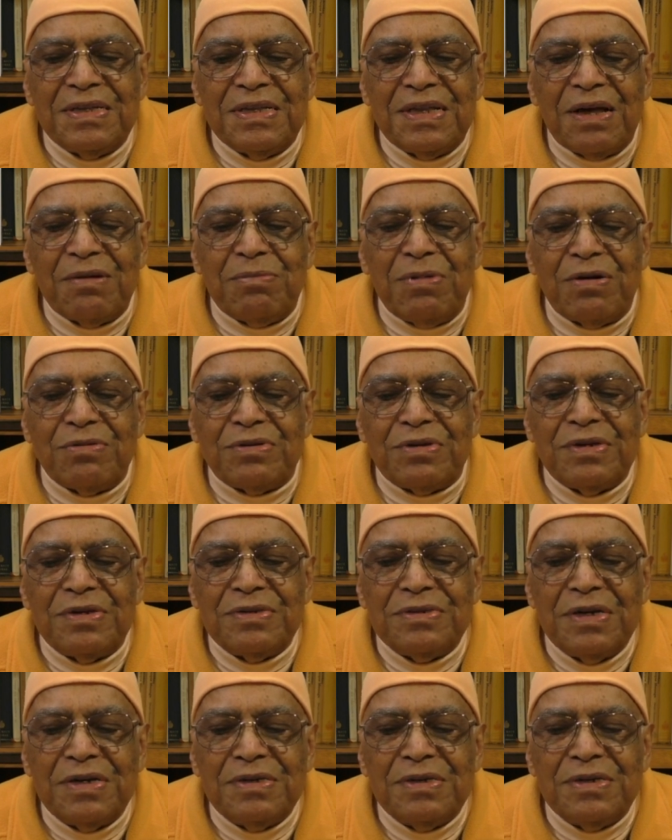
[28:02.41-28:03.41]
about
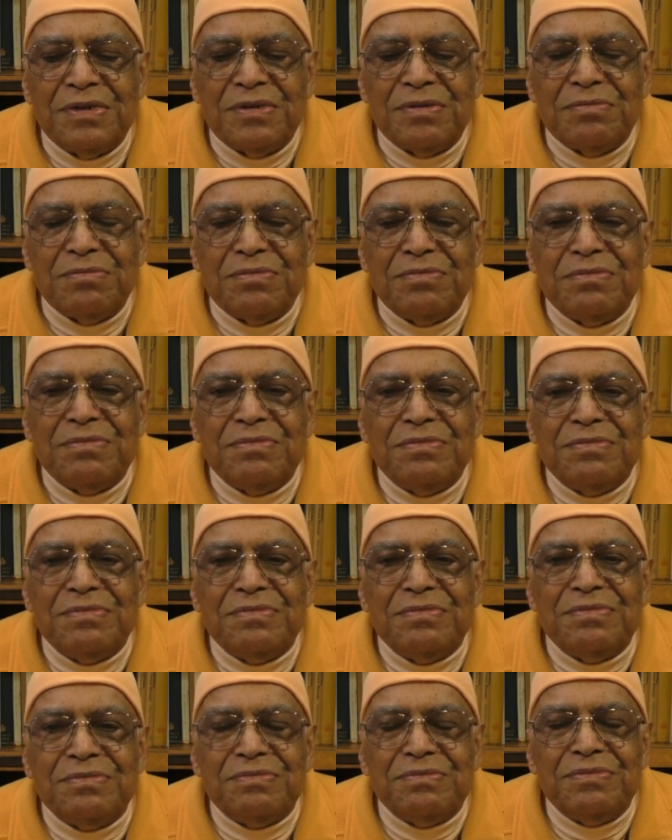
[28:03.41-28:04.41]

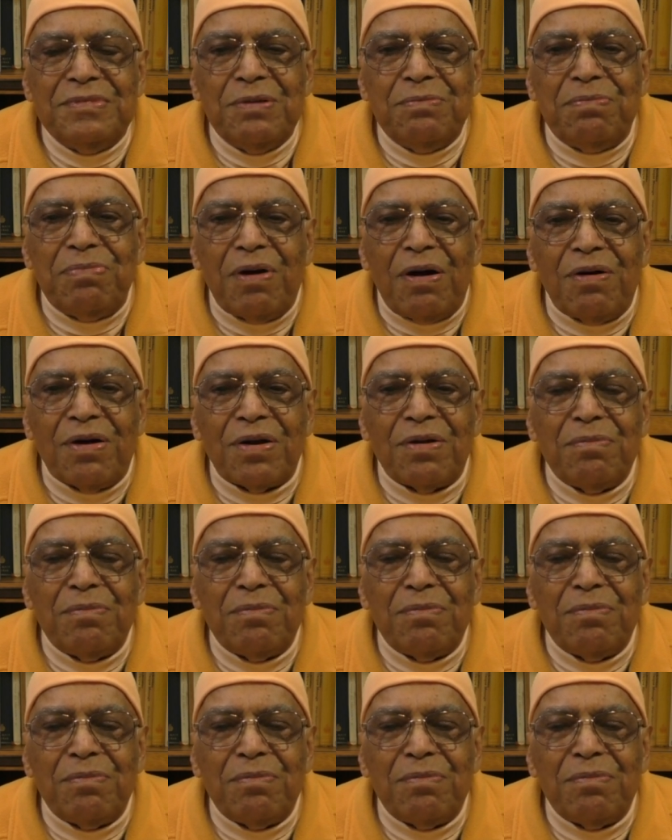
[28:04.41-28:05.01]
the power